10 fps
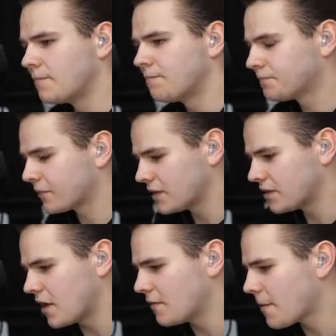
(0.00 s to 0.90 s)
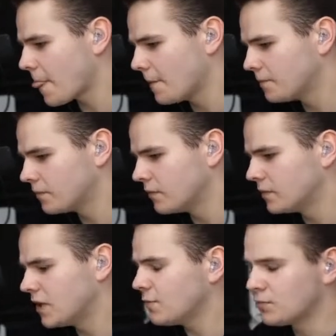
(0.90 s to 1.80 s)
well and stuff.
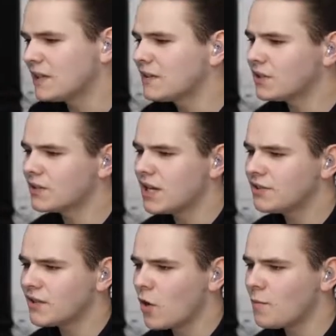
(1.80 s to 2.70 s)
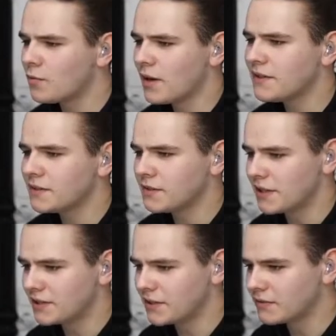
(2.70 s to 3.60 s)
Did it read the donation? I hope it read the
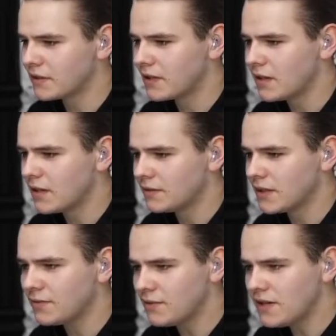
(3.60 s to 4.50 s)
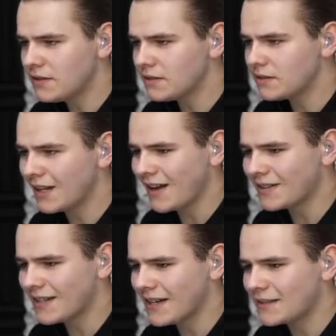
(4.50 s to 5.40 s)
donation. Did it read it?
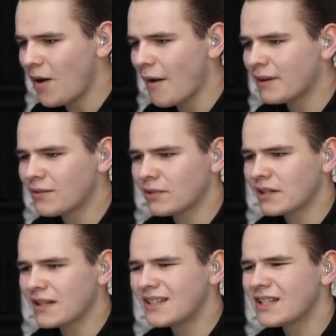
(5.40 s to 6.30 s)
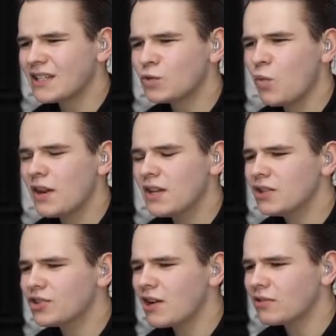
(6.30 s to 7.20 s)
It, it probably didn't read it. Is, is
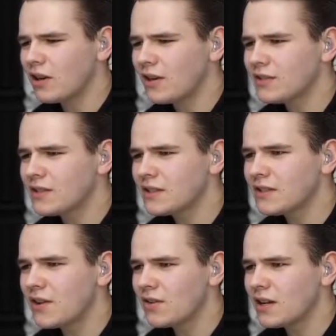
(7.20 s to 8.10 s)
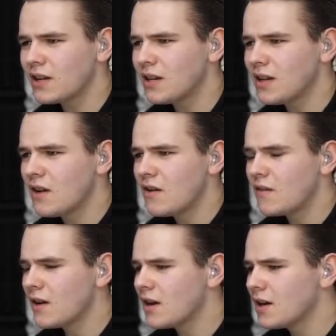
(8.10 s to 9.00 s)
20 Czech crowns, is that already
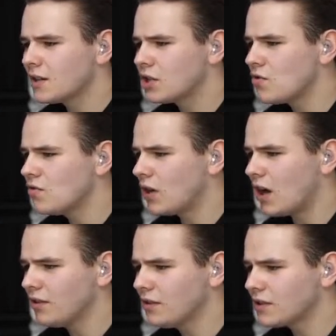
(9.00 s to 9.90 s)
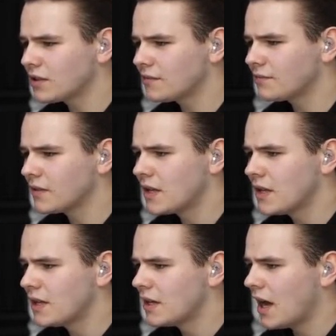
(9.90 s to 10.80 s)
uh, $2?
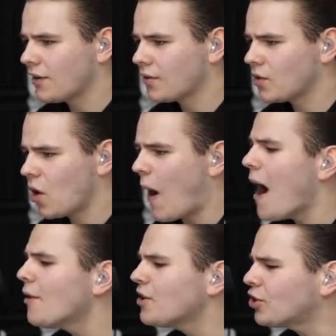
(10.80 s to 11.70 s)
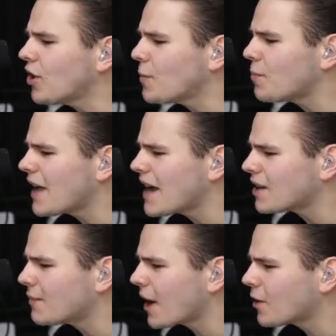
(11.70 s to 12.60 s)
I don't know. I want to turn on the
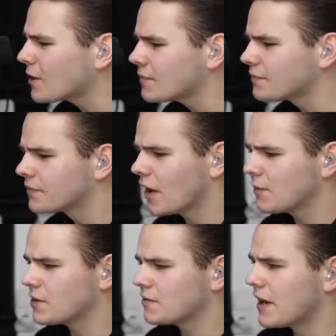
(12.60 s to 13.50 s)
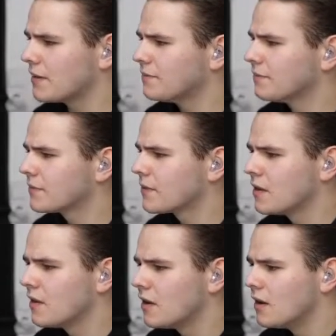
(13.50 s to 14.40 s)
plane. Come on, how do we do, how do, we do that?
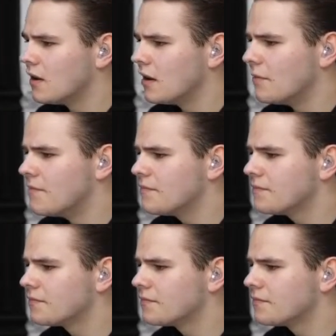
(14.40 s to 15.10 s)
Um,